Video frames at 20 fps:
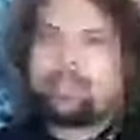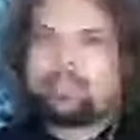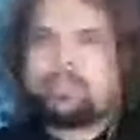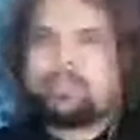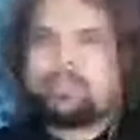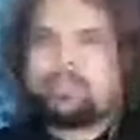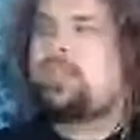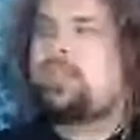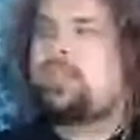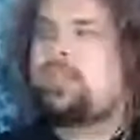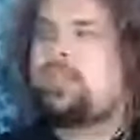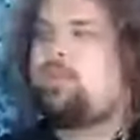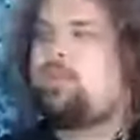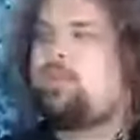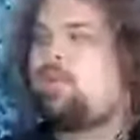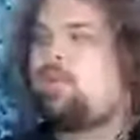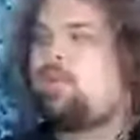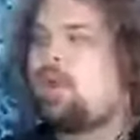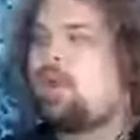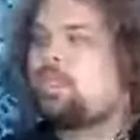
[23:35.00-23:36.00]
to the beginning
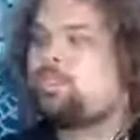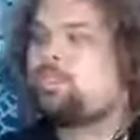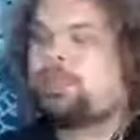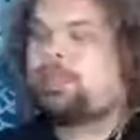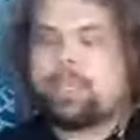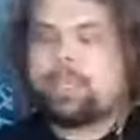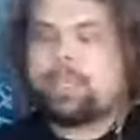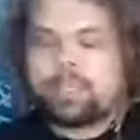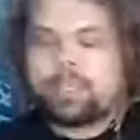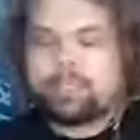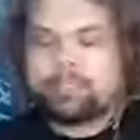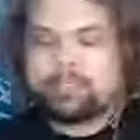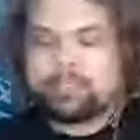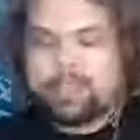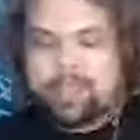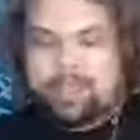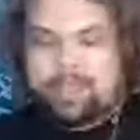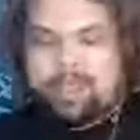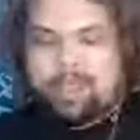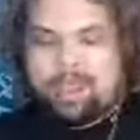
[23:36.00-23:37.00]
and watch, because
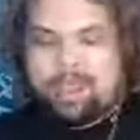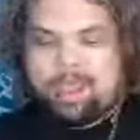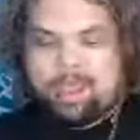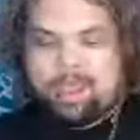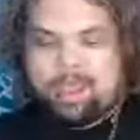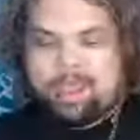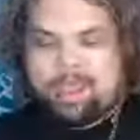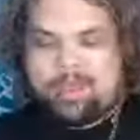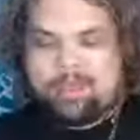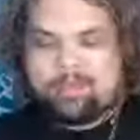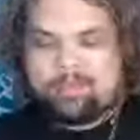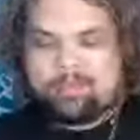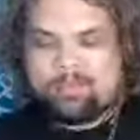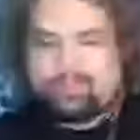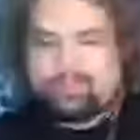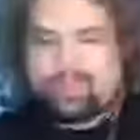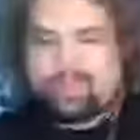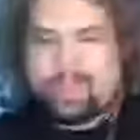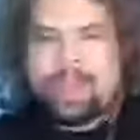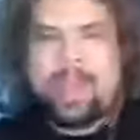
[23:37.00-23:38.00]

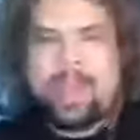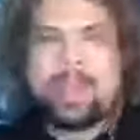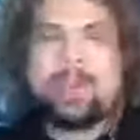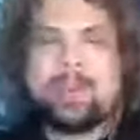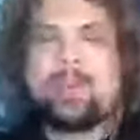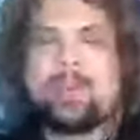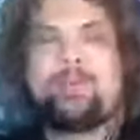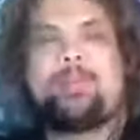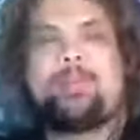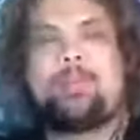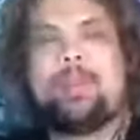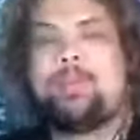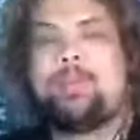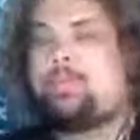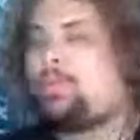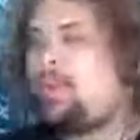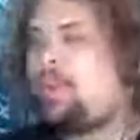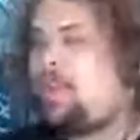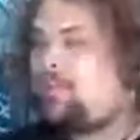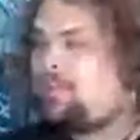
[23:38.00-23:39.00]
I don't
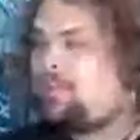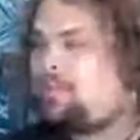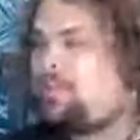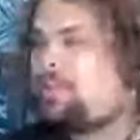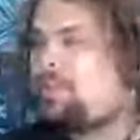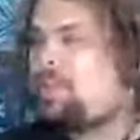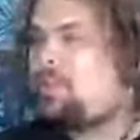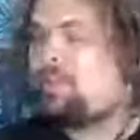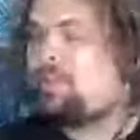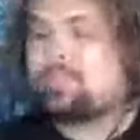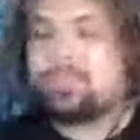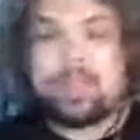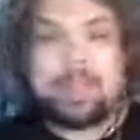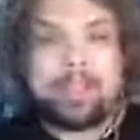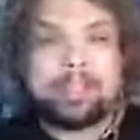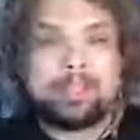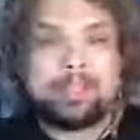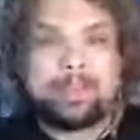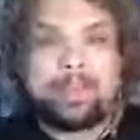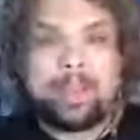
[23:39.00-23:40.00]
remember everything that we
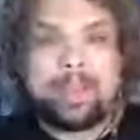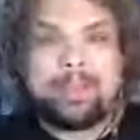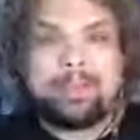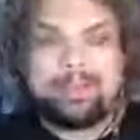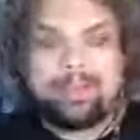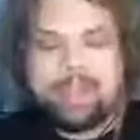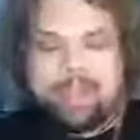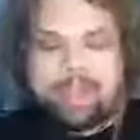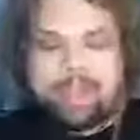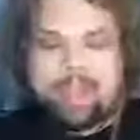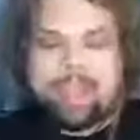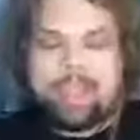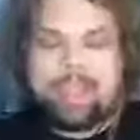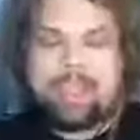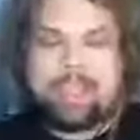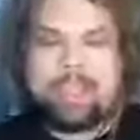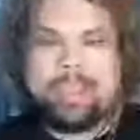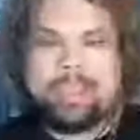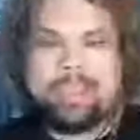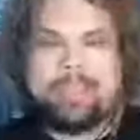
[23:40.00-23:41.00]
talked about,
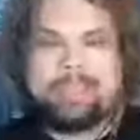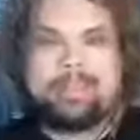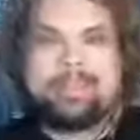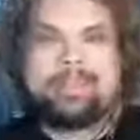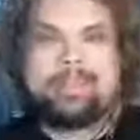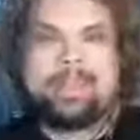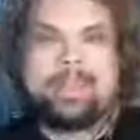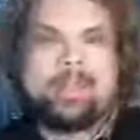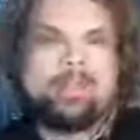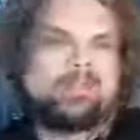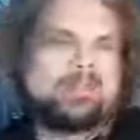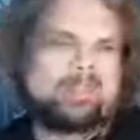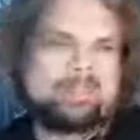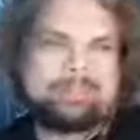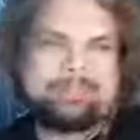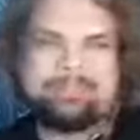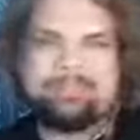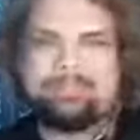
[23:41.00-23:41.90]
and it was,